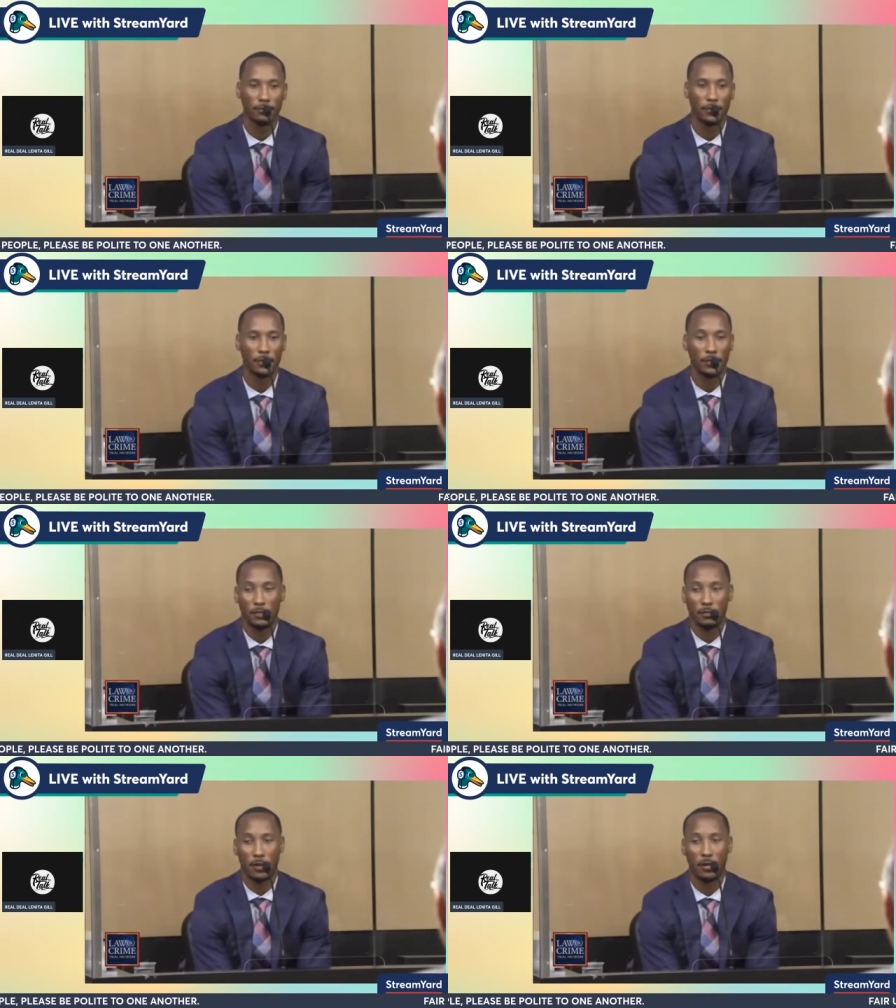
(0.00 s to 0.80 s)

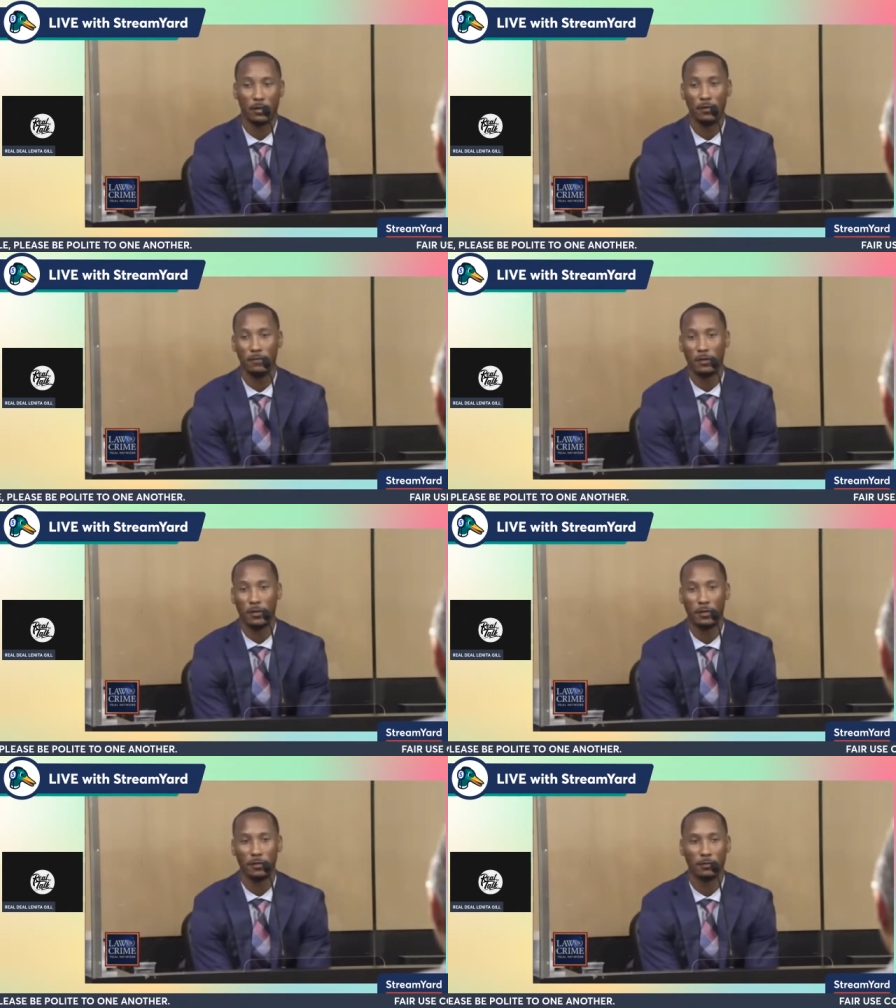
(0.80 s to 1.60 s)
Just I love her,
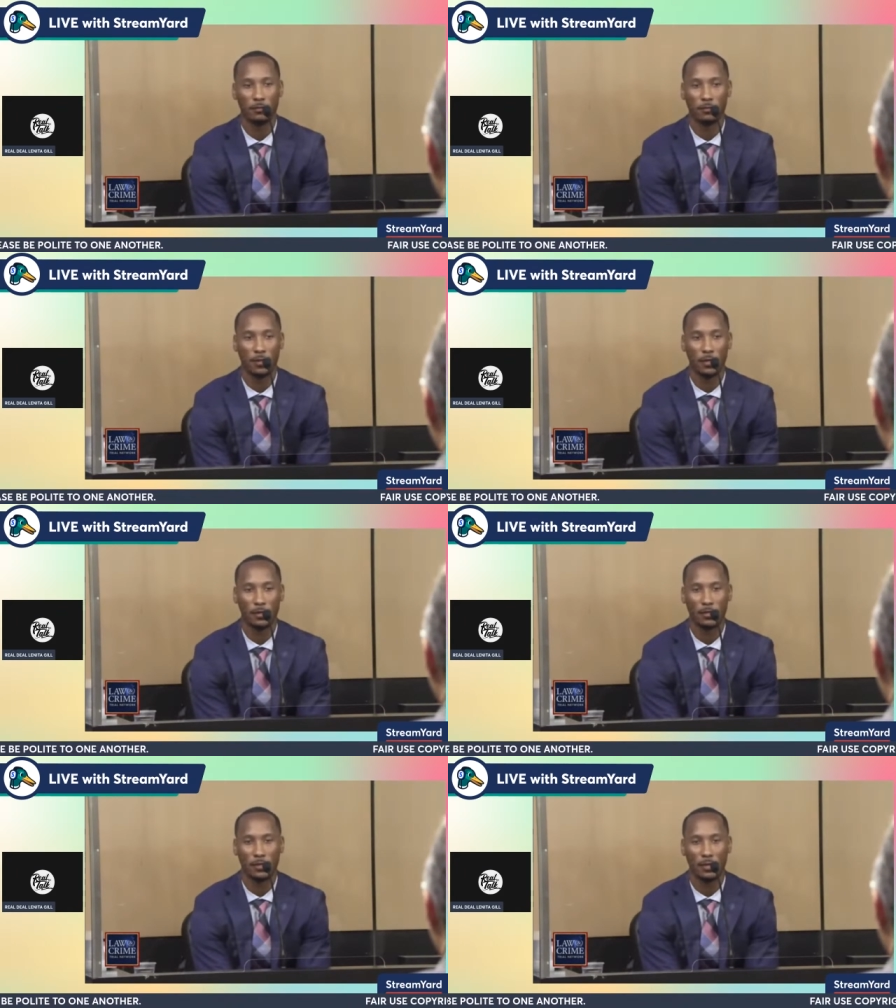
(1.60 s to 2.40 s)
and like I
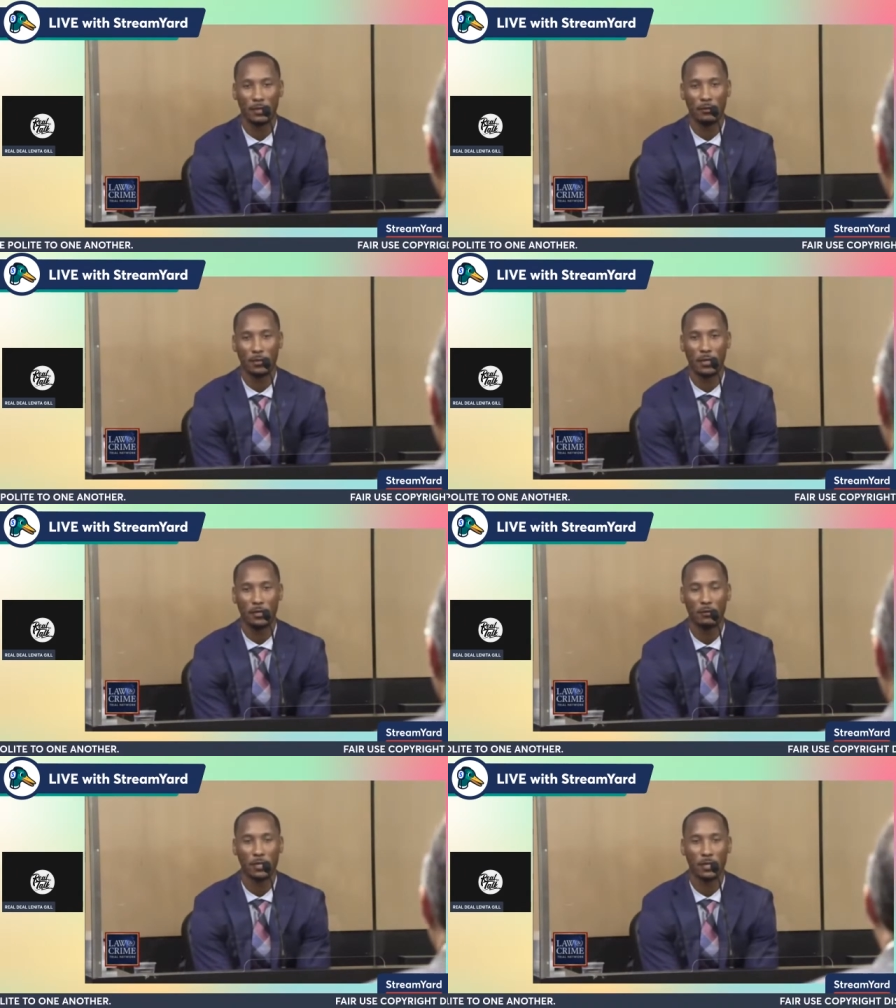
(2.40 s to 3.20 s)
said, I don't think it
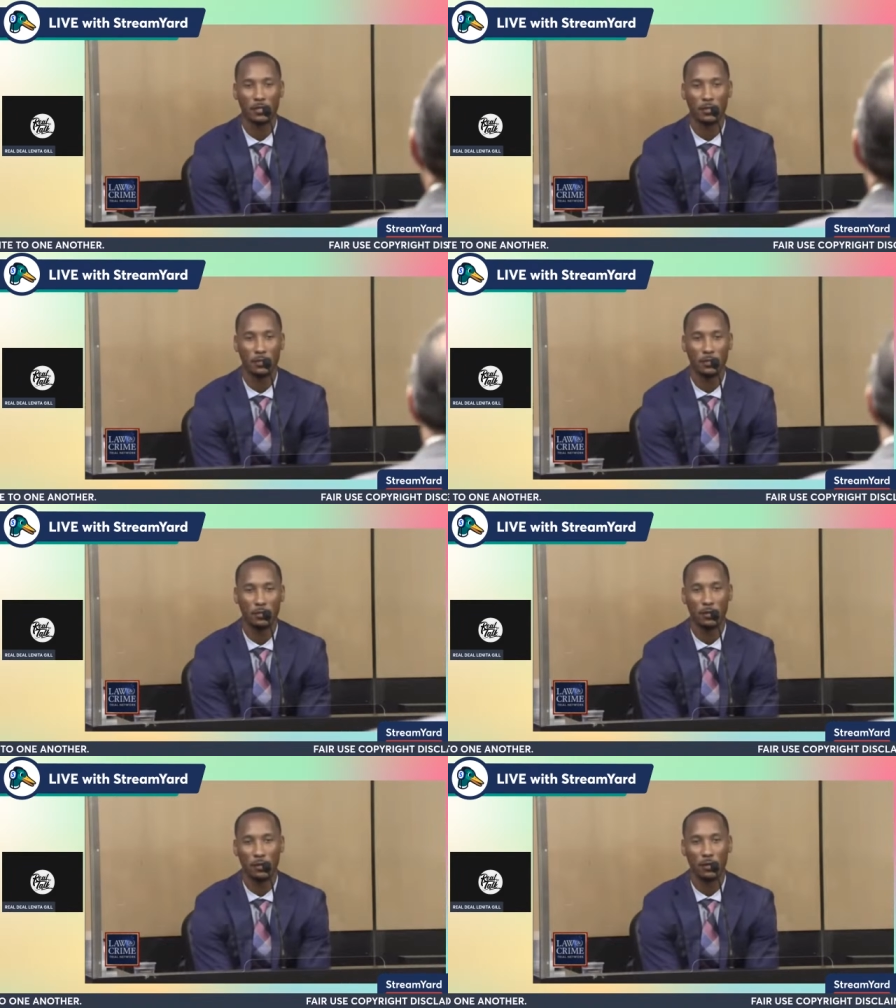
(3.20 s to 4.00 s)
was that serious to
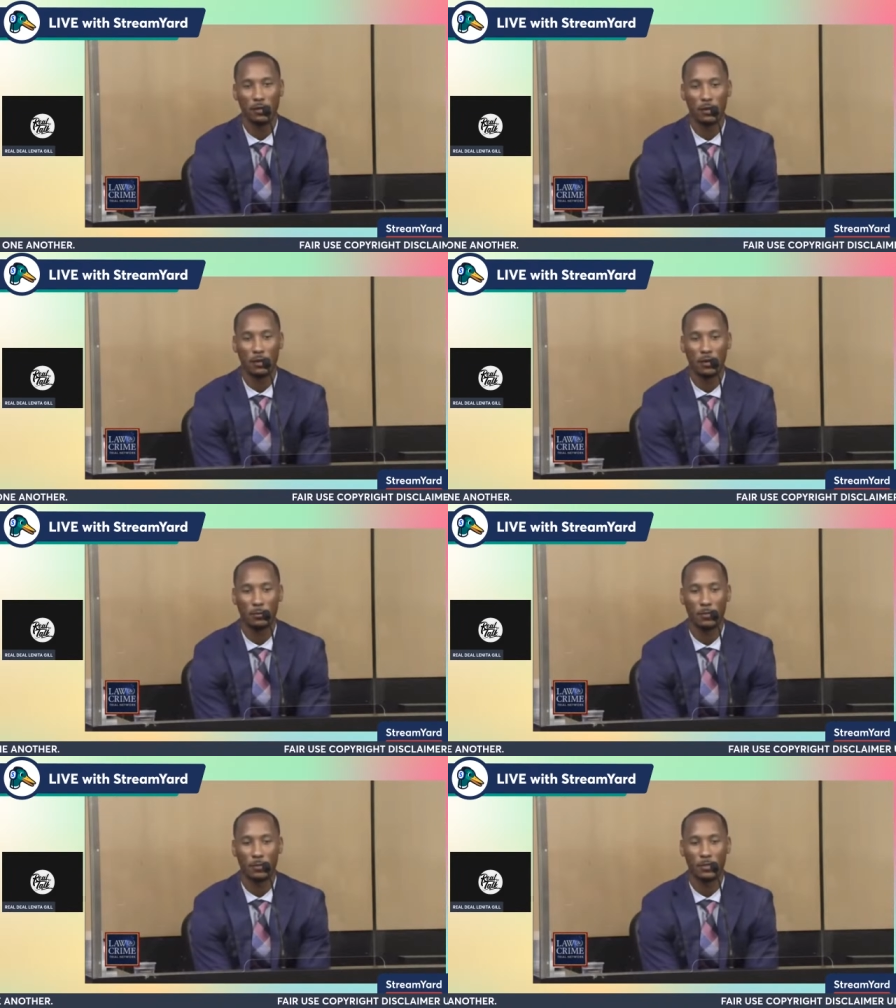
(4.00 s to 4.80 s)
call the police.